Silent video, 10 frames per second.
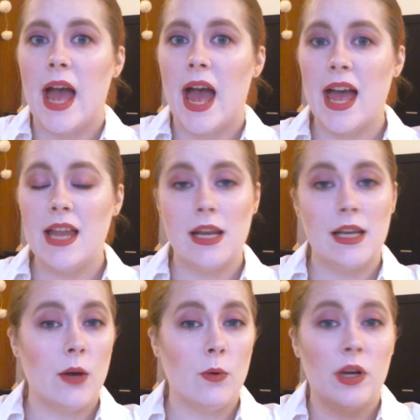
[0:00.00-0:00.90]
And
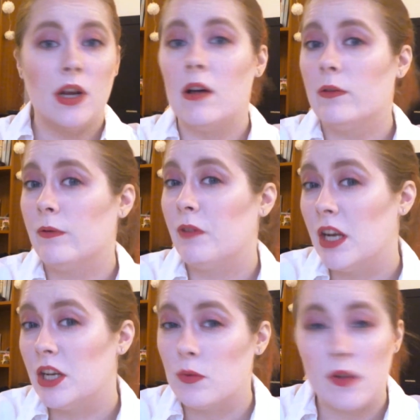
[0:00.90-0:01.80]
now we are
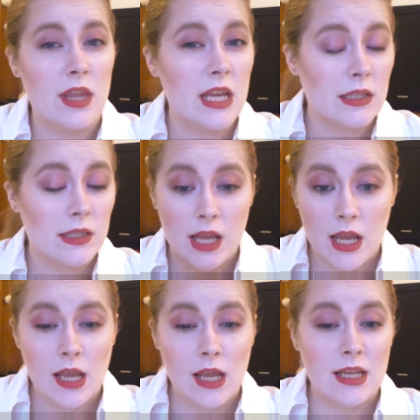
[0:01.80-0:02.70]
finished with this,
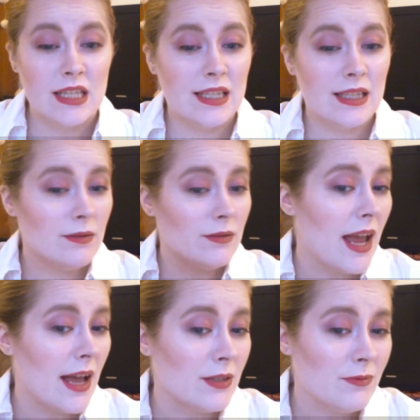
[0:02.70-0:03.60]

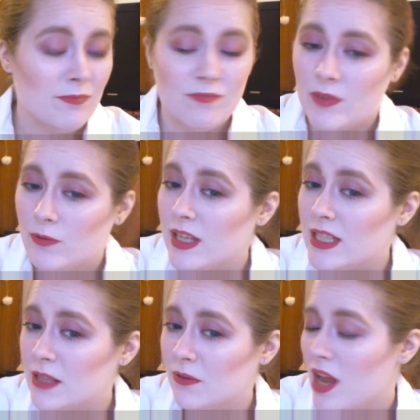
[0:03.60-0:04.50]
yes,
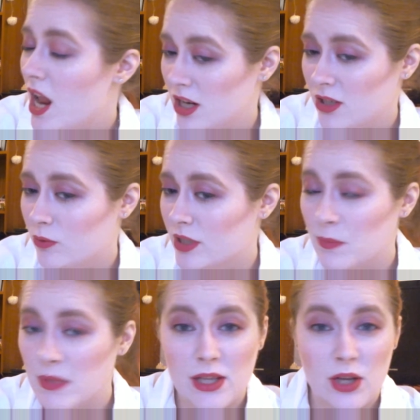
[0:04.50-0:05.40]
festive
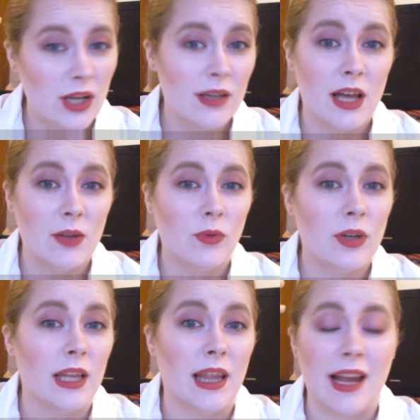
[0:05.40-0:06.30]
Christmas look. I
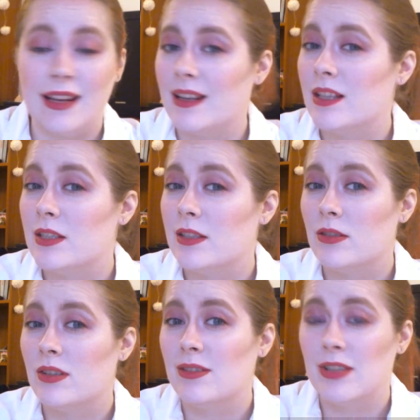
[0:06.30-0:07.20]
really like it.
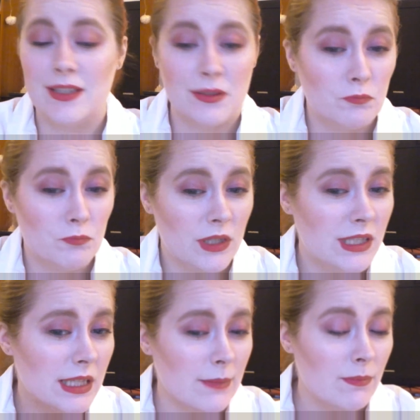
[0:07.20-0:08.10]
It's
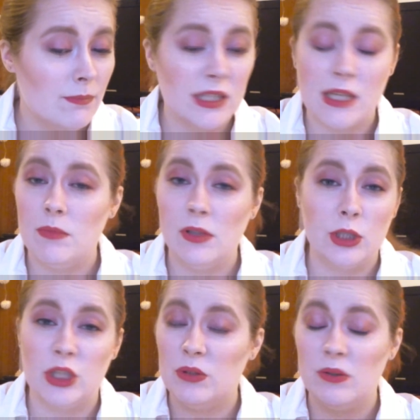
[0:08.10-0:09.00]
simple
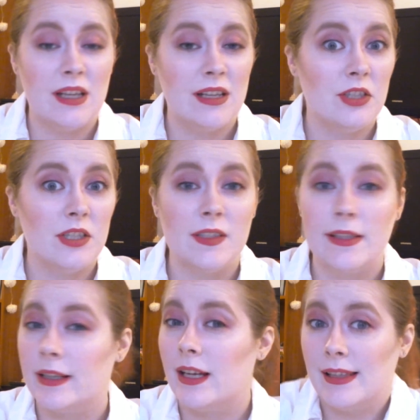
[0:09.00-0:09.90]
to do, and it's just
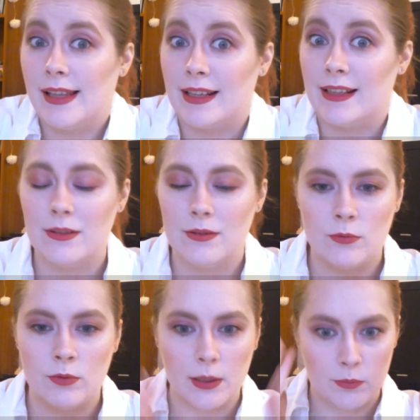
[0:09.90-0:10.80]
like, I like it. It
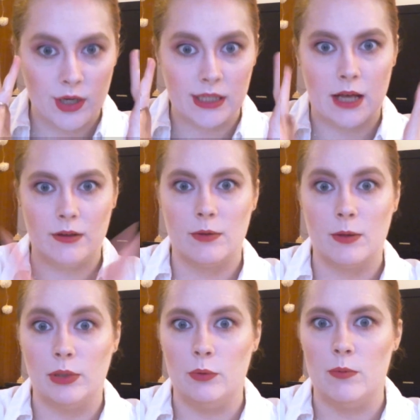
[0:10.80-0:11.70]
really brings out the
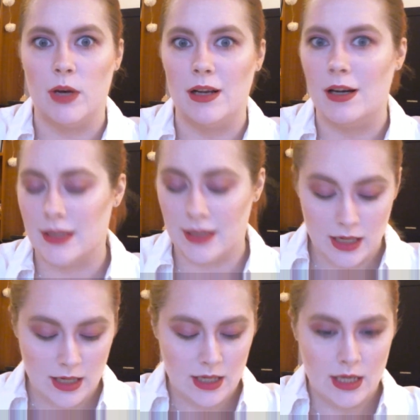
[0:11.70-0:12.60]
blue in my eyes.
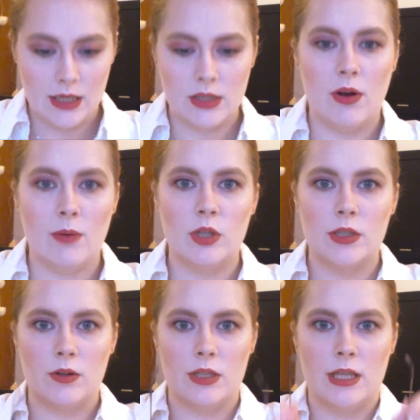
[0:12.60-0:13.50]
So I'm
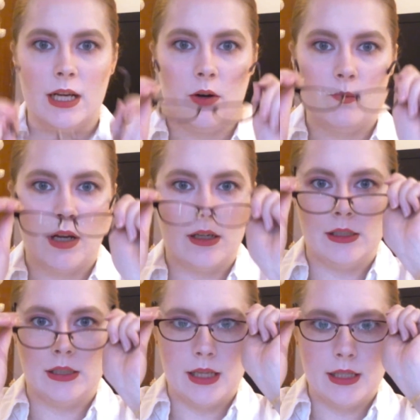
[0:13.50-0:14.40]
just going to take on my
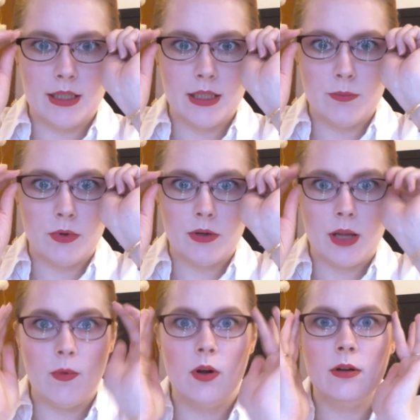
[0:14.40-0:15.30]
glasses, put
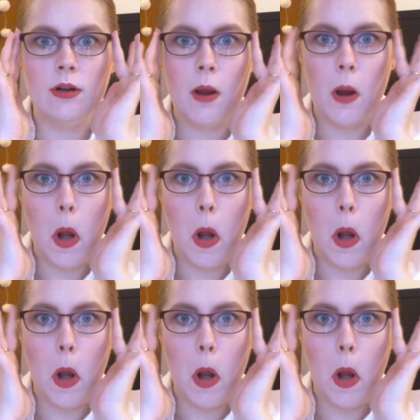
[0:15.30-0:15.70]
them on.